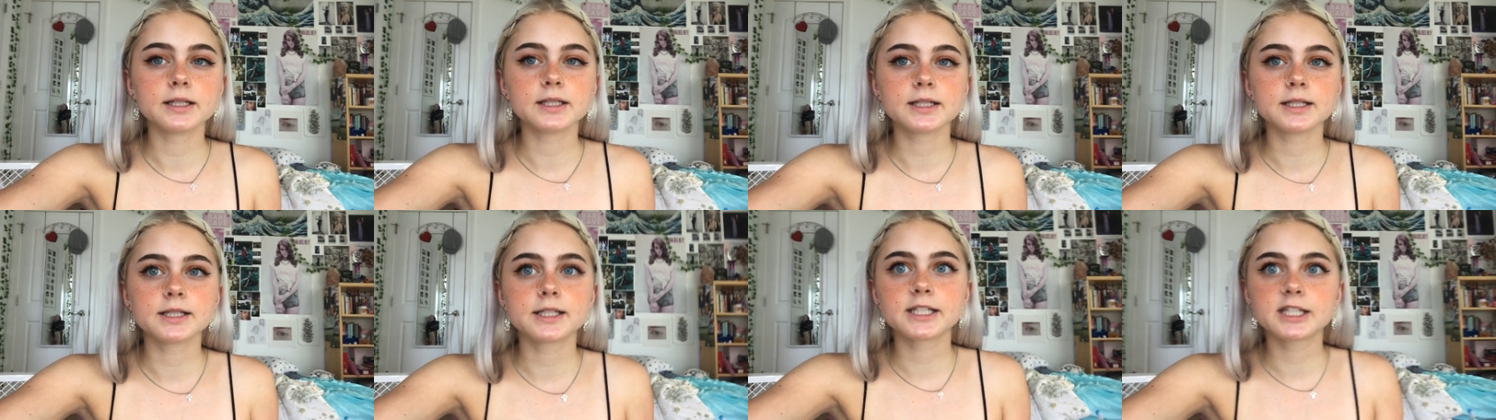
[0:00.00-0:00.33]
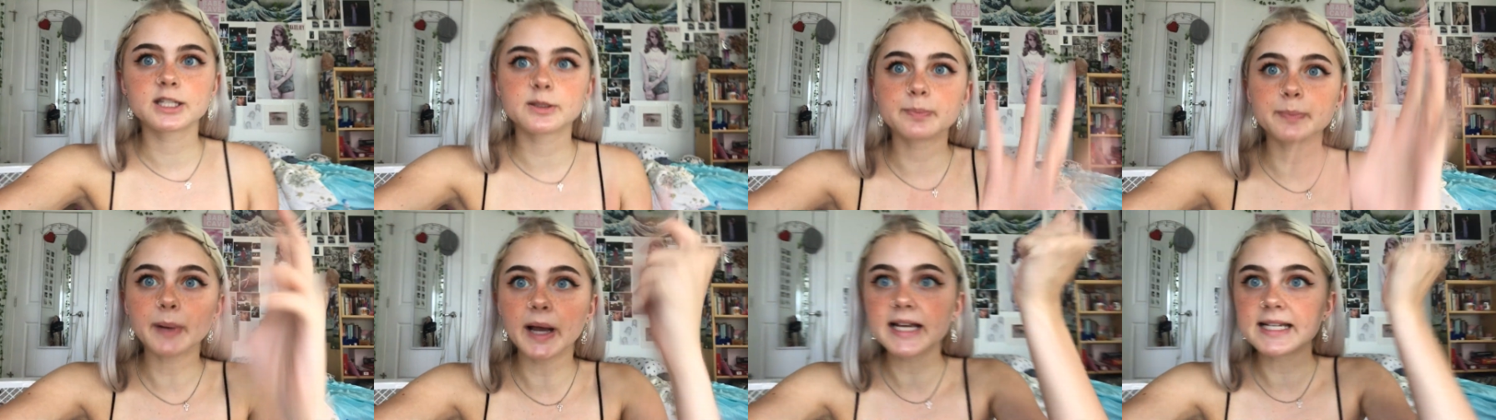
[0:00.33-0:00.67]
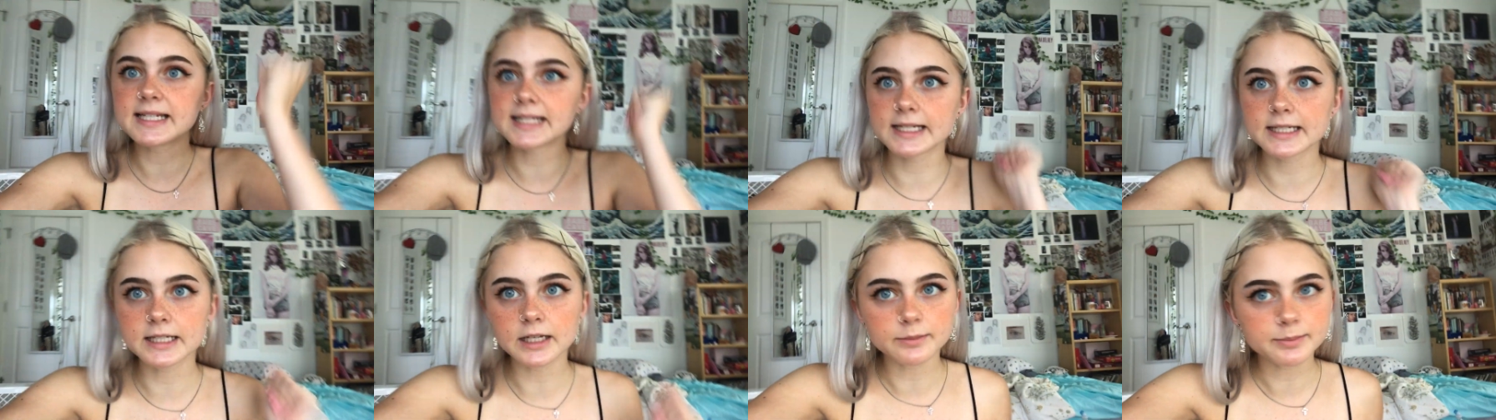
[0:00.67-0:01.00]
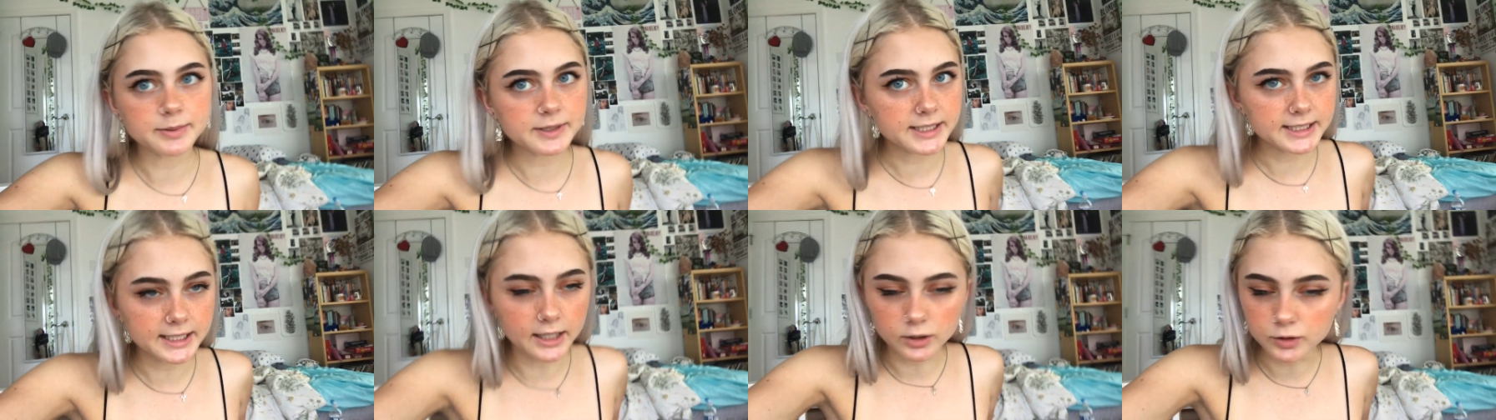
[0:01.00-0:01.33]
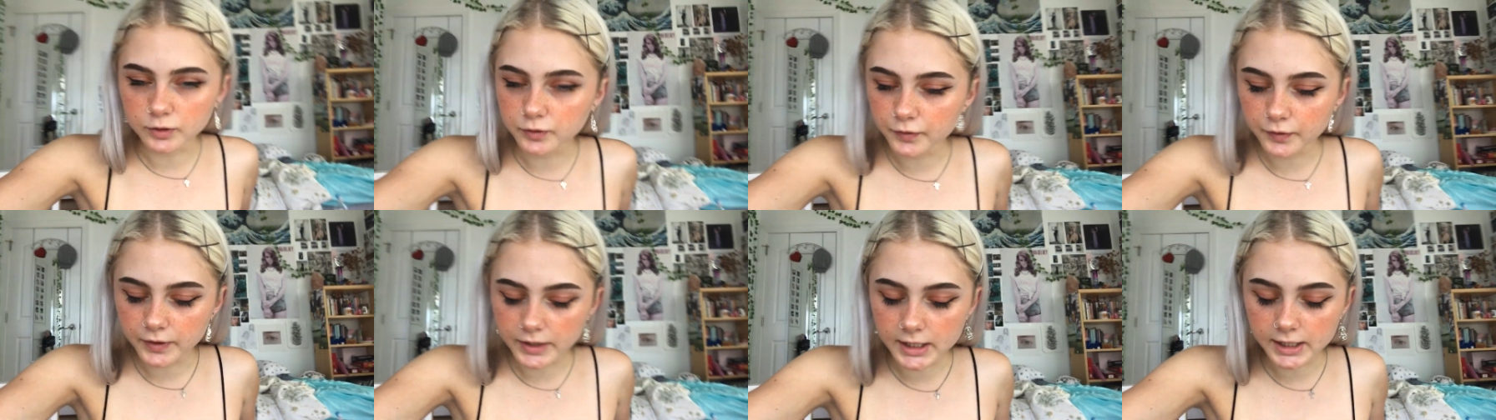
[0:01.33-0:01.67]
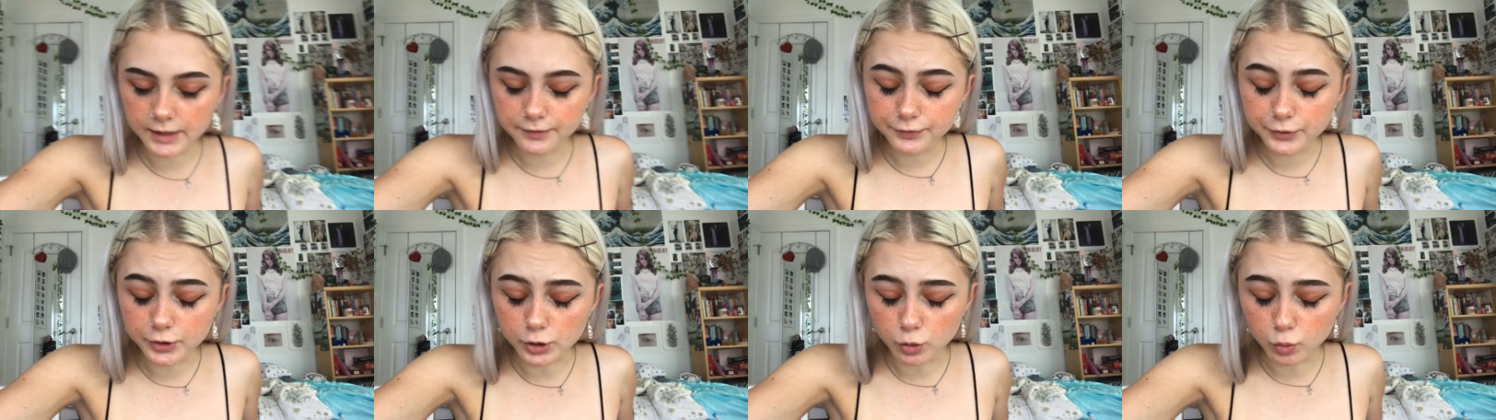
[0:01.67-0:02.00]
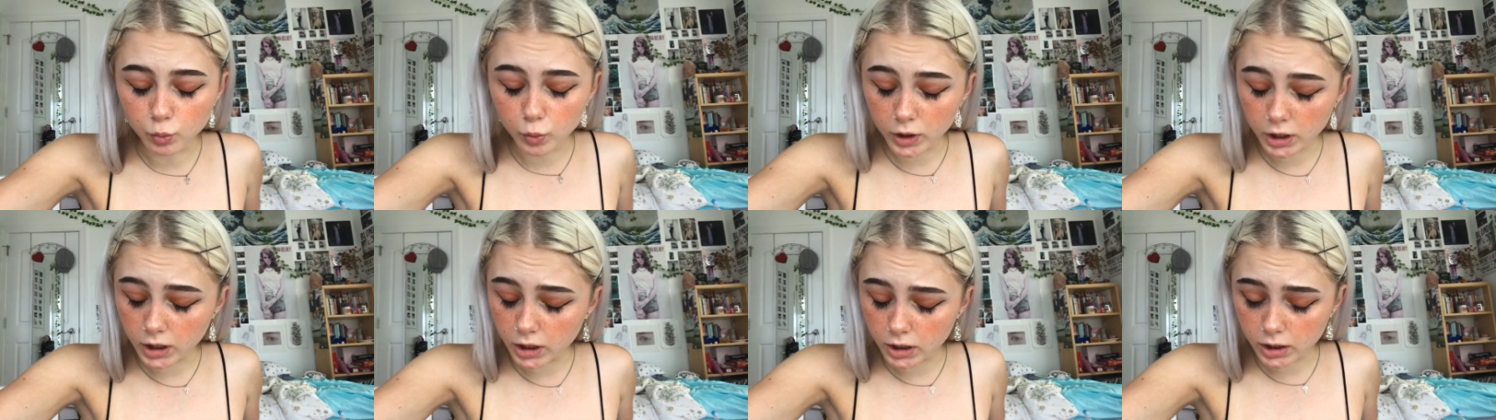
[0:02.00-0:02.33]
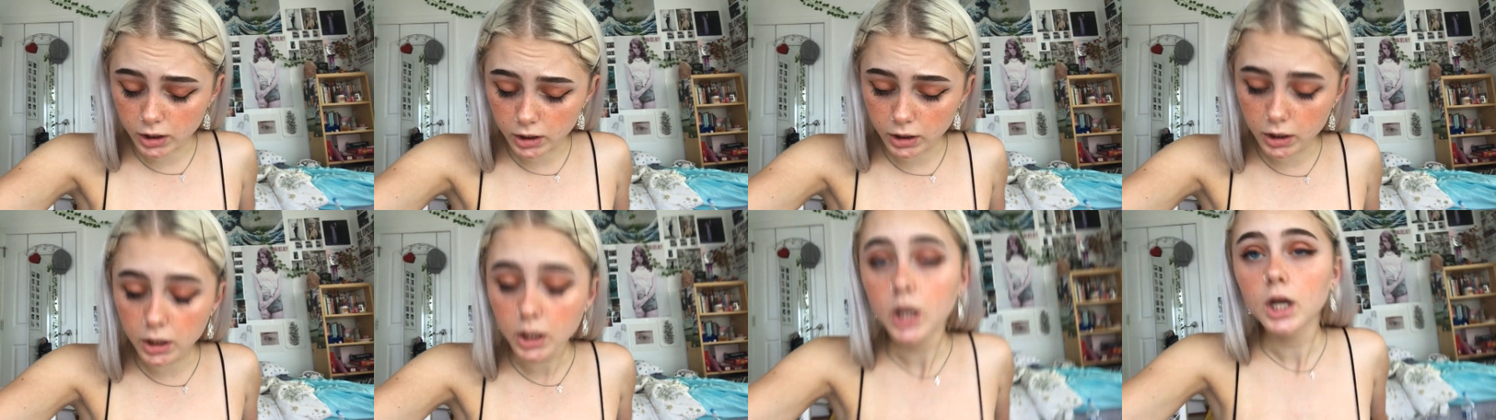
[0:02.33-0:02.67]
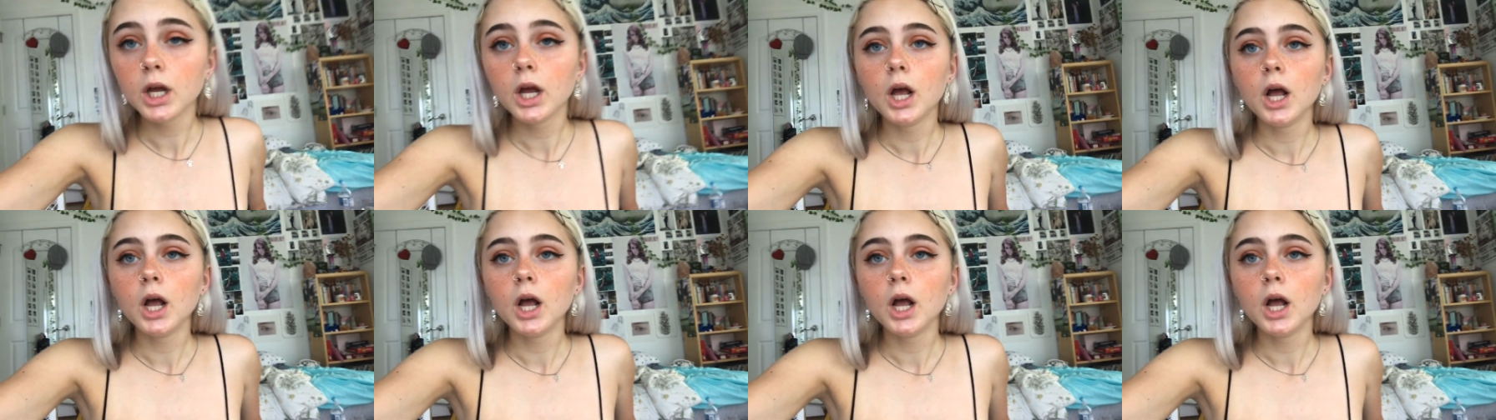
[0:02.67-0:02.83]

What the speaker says: spices up a selfie, if you will,